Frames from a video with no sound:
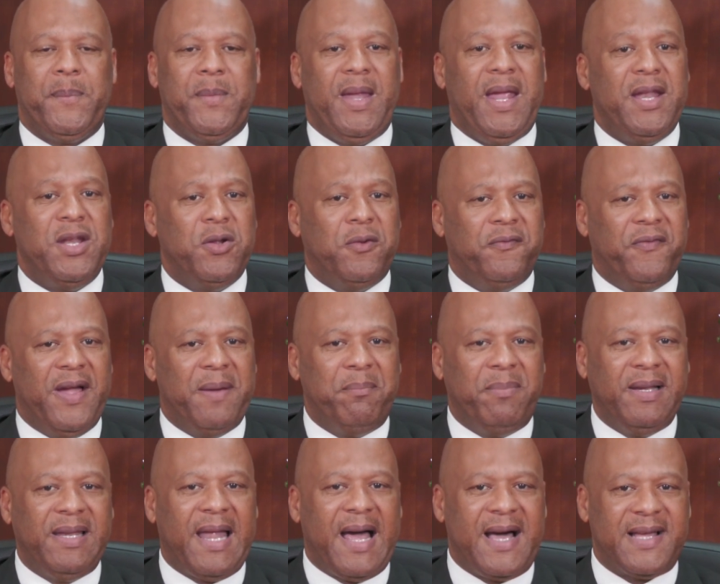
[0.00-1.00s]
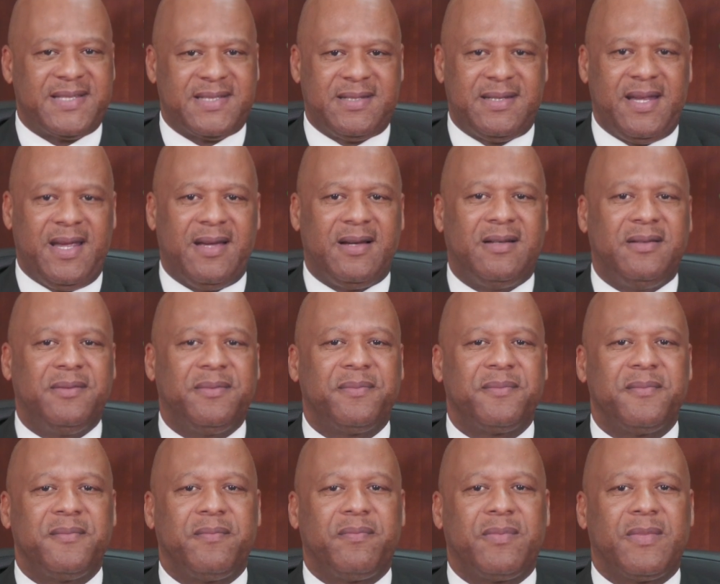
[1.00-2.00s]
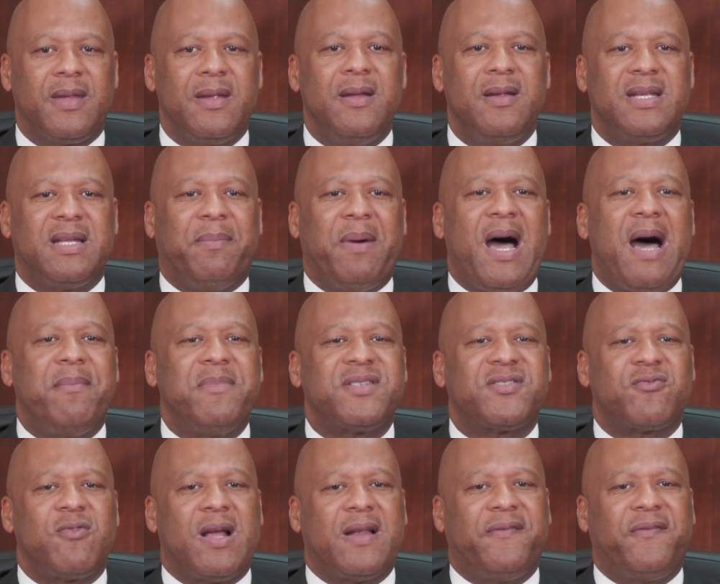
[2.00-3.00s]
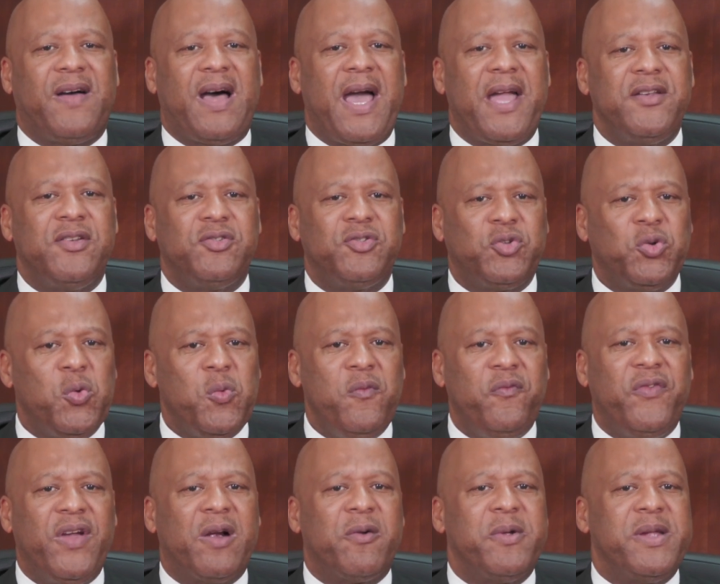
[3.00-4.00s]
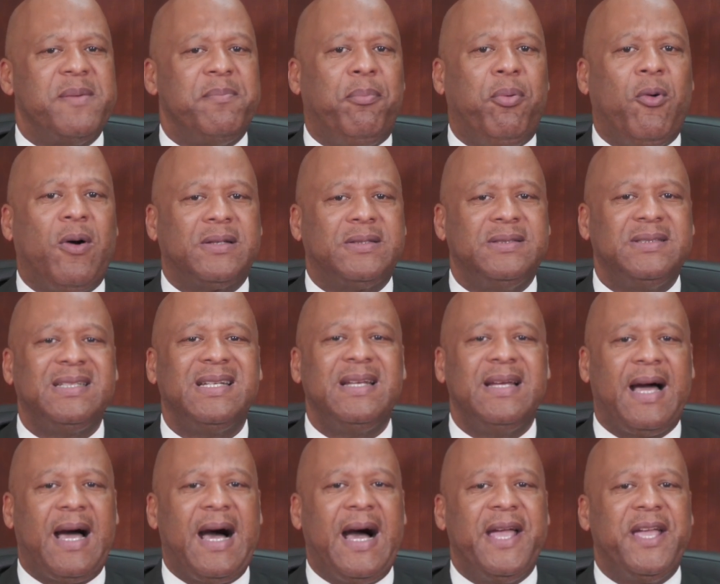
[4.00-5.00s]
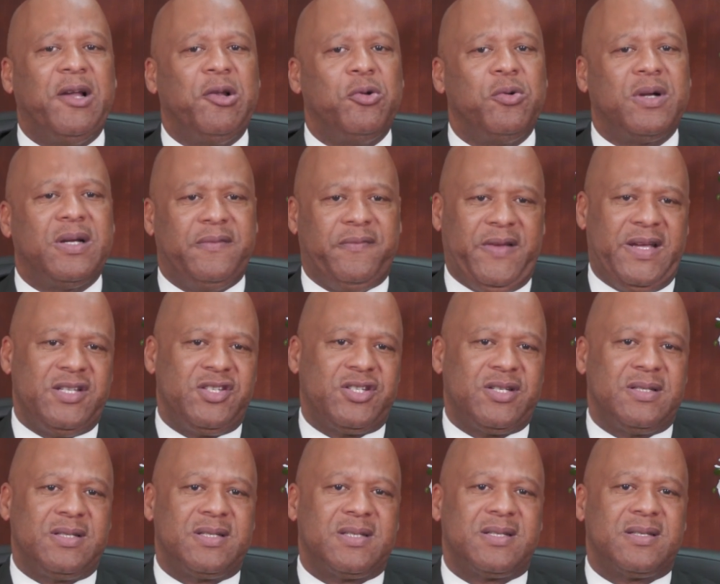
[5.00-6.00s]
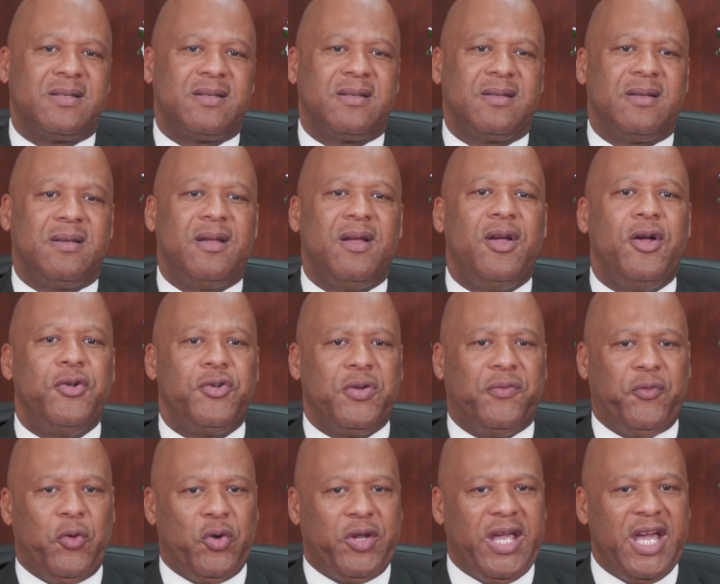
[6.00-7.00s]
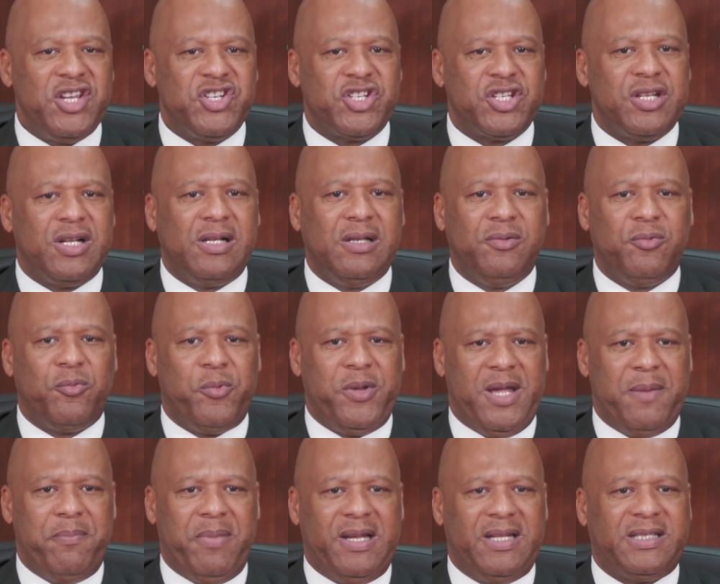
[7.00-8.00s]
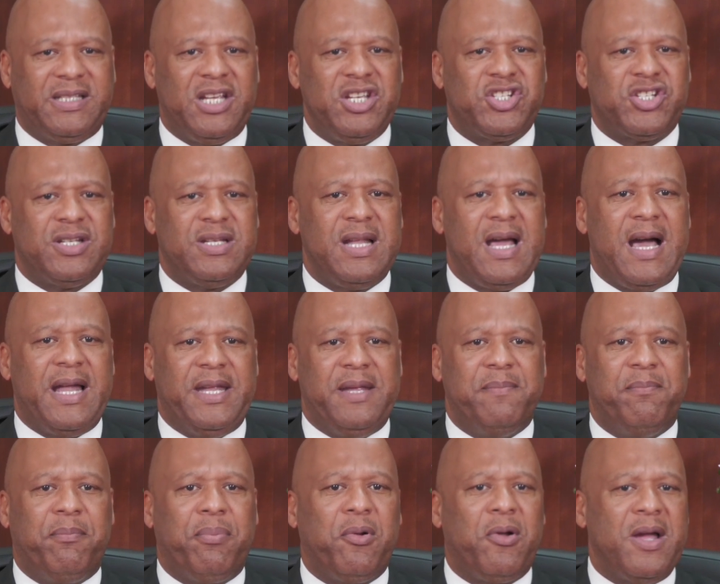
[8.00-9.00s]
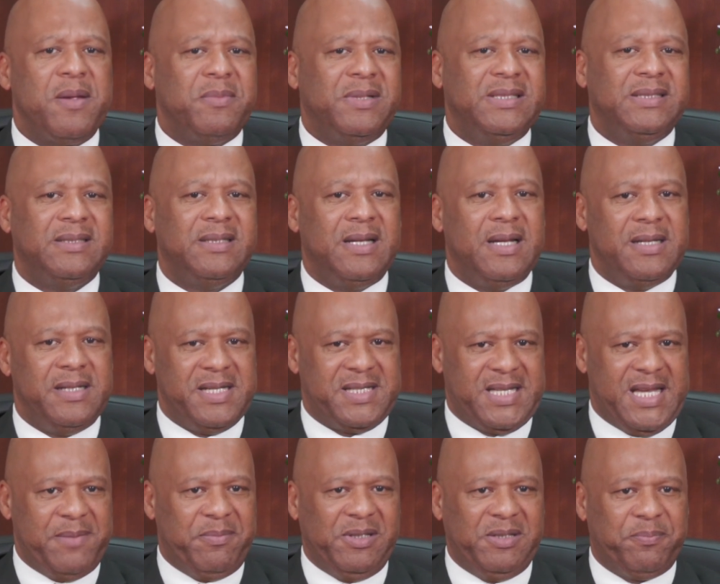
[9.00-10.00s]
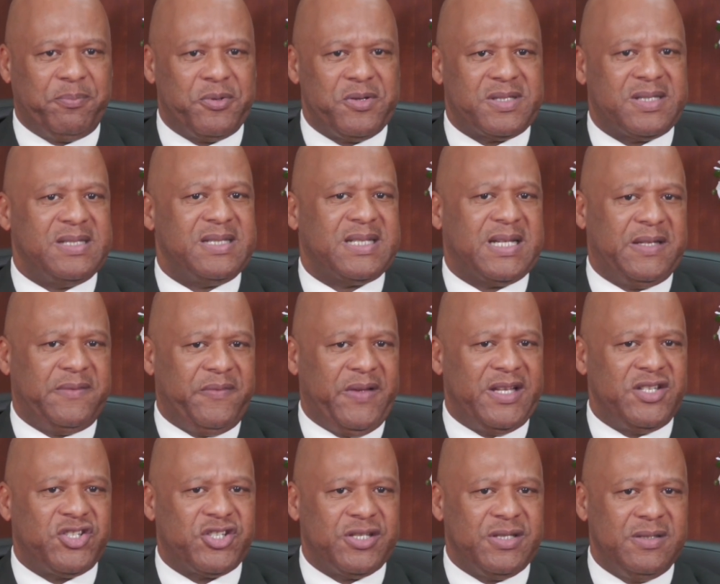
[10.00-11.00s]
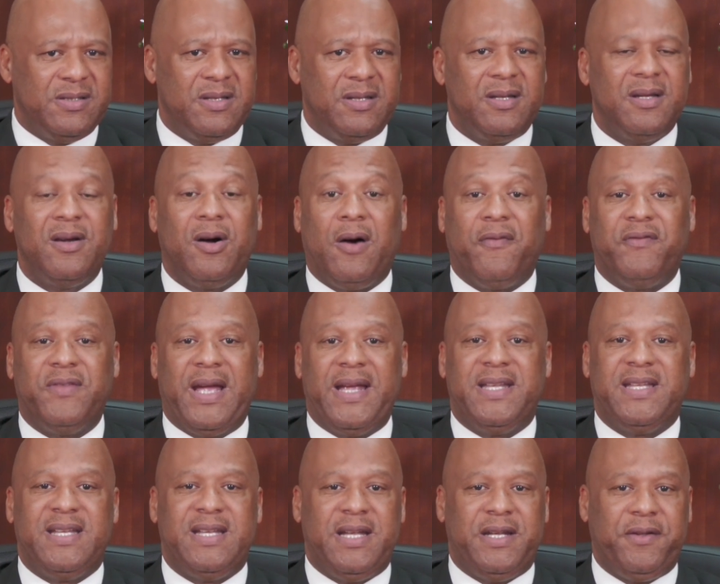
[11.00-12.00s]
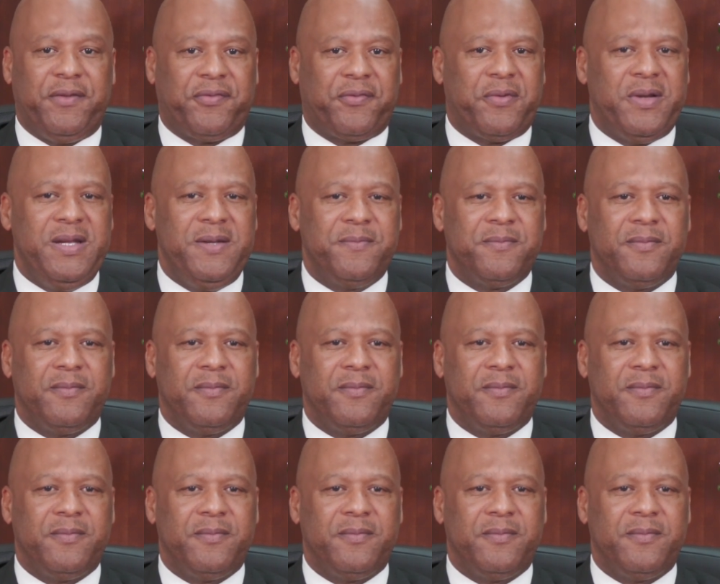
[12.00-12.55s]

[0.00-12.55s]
In November last year, the Bahamas ratified two very important ILO conventions: the Vocational Rehabilitation and Employment Disabled Persons Convention of 1983,